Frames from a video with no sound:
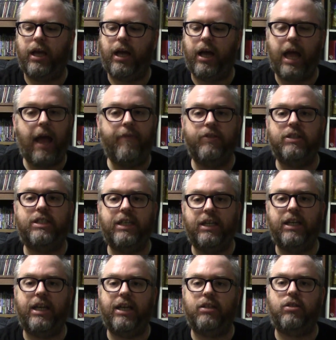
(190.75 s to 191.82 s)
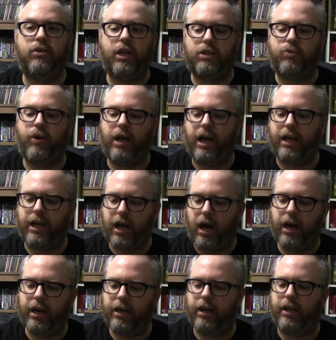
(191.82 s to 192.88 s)
Uh, I haven't seen it again, so that's why I
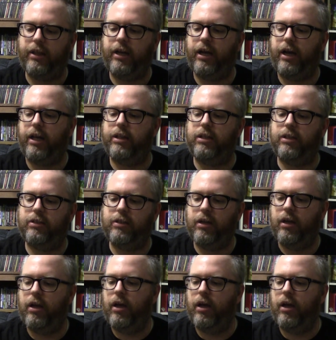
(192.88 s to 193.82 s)
got it. And I think I got this.